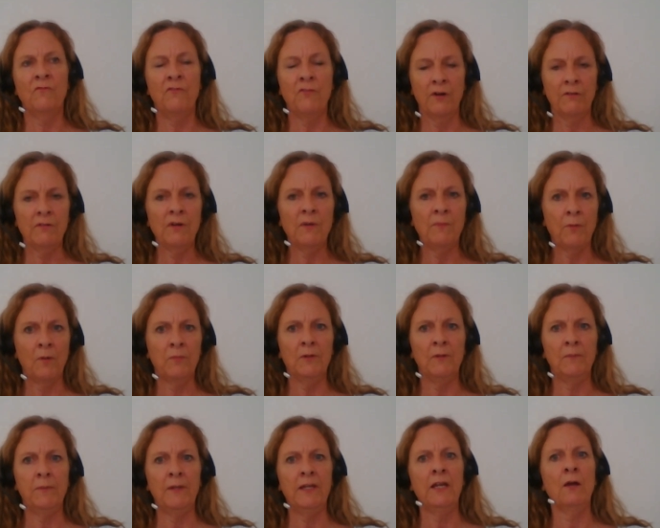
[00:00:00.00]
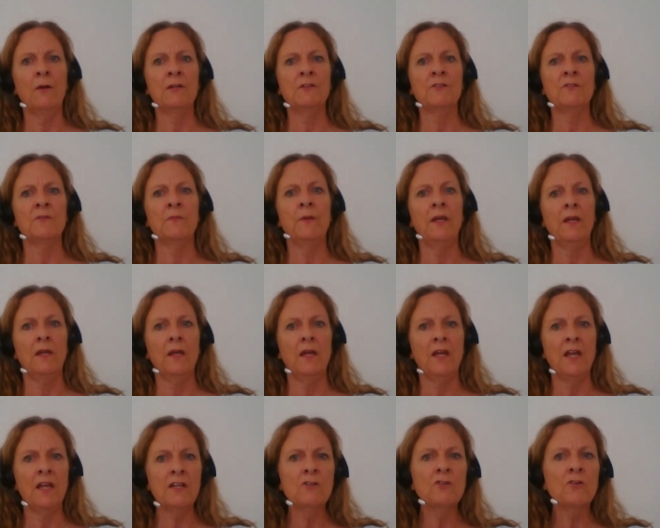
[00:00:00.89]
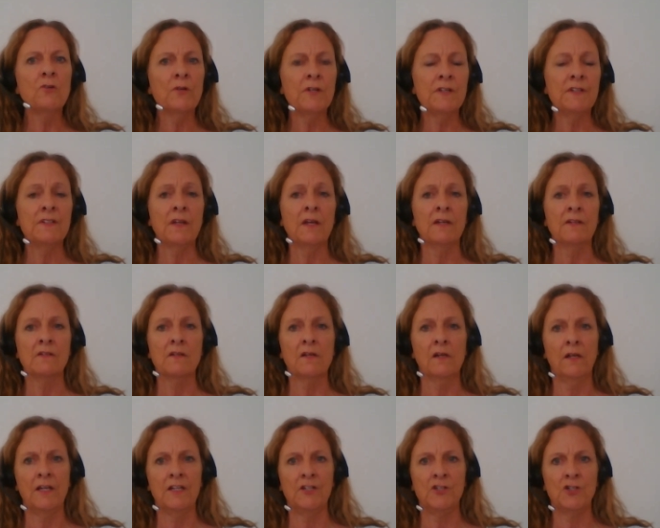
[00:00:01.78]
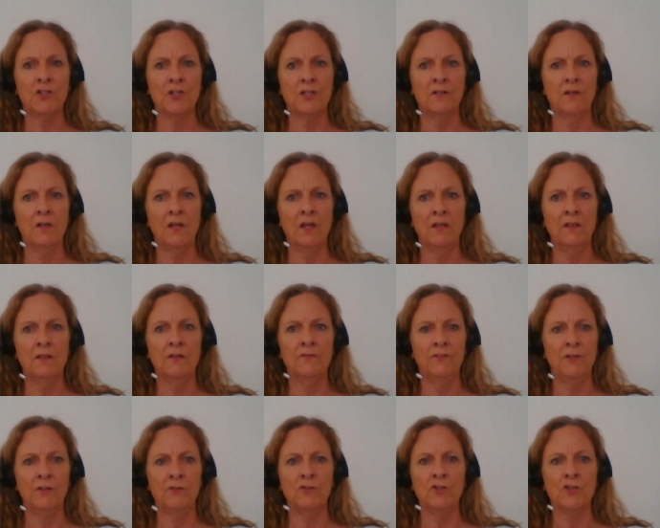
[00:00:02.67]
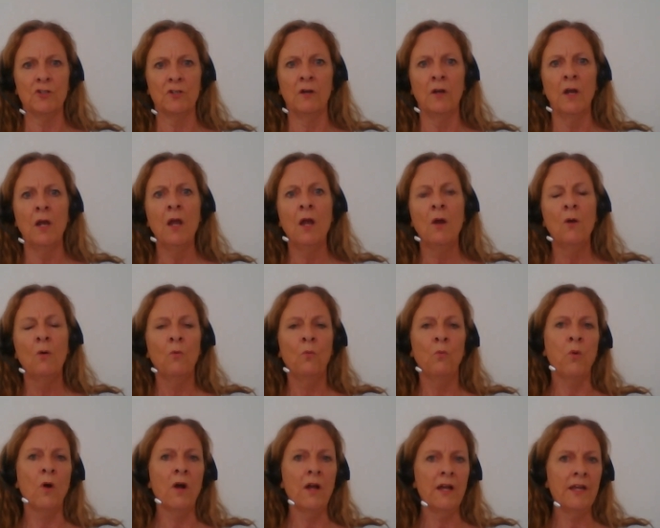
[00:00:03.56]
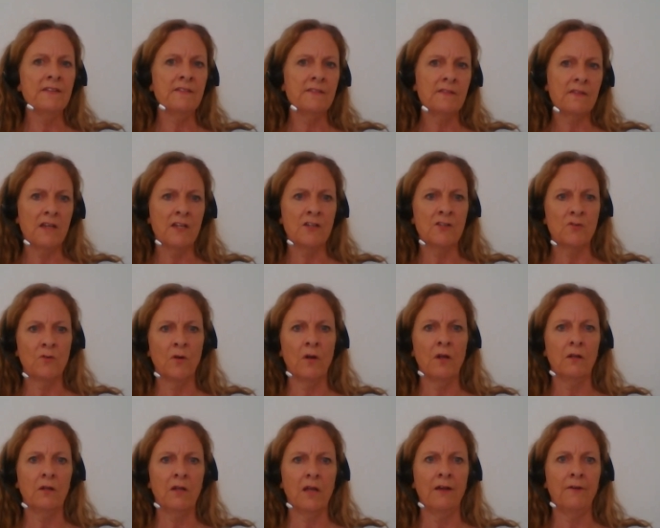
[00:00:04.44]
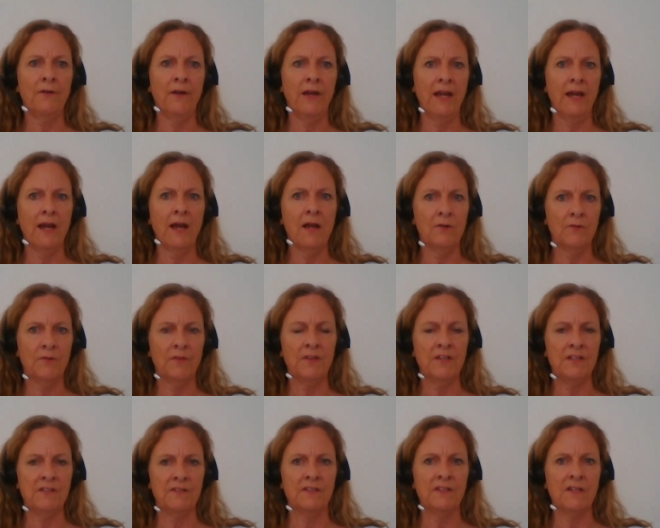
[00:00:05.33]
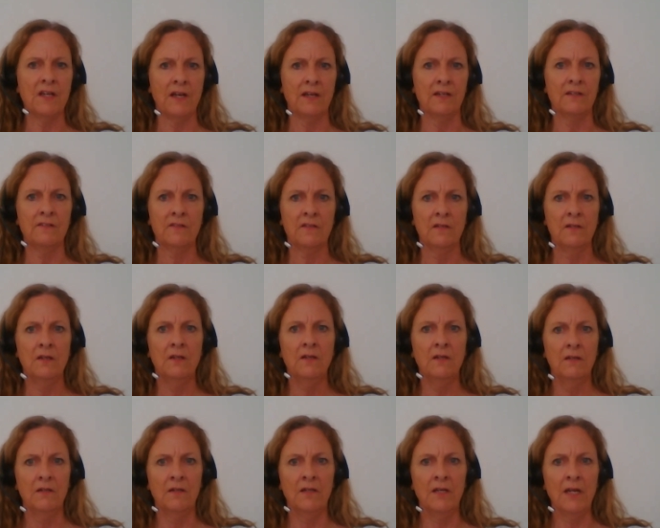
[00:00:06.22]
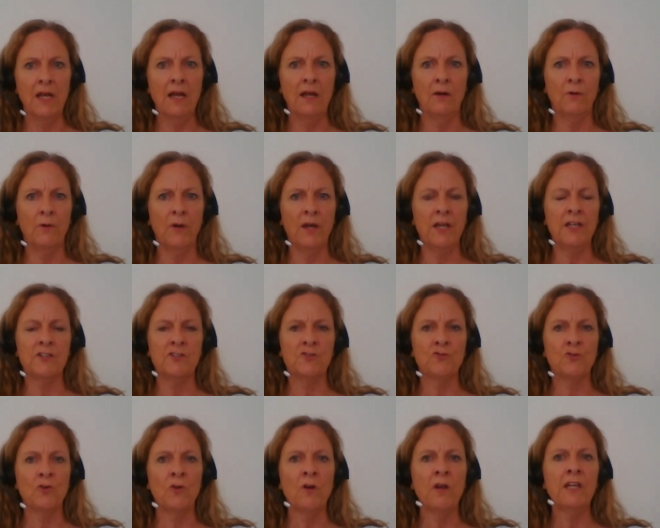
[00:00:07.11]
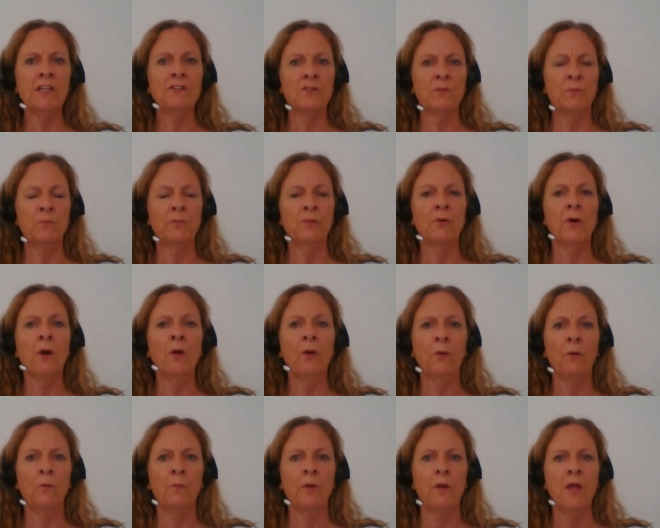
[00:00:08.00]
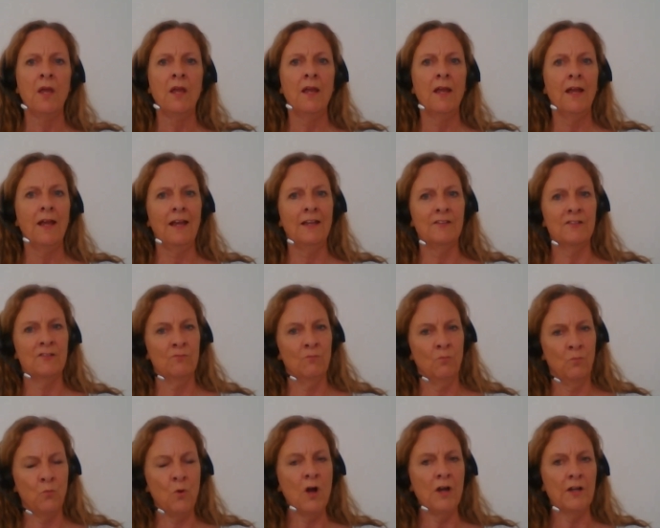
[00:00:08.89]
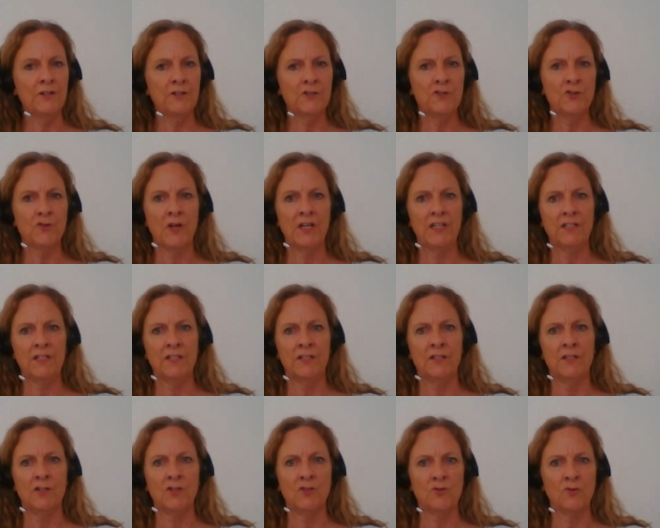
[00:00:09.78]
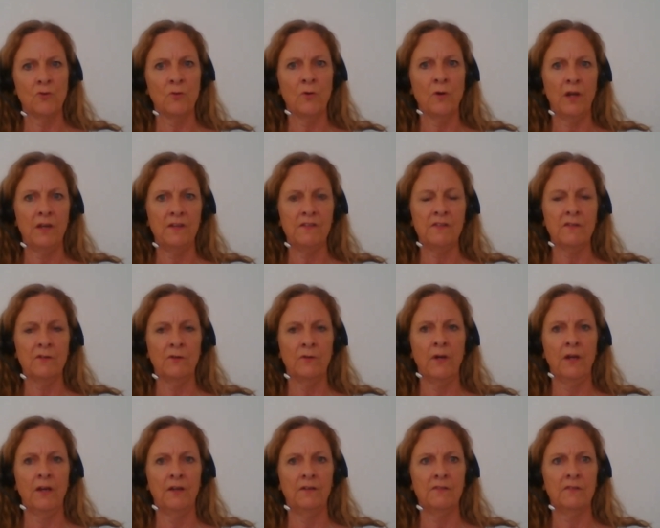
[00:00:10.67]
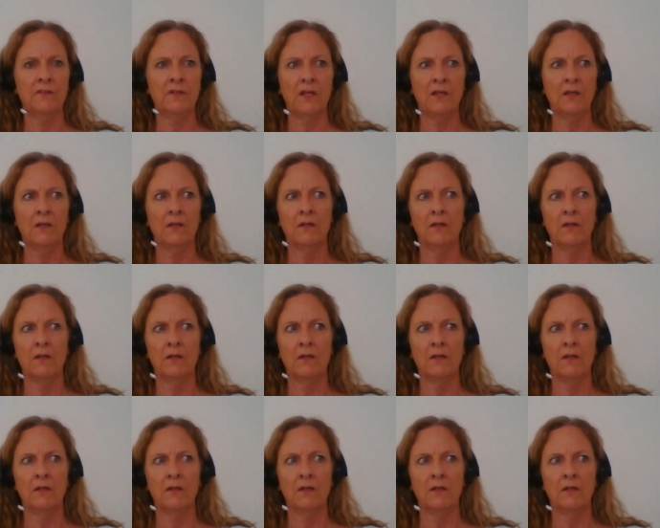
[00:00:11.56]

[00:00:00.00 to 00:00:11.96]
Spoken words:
very probably going to be increased escalation in the future. Why is Israel carrying out these attacks now? It's trying to probe. It's one, trying to destroy Syria's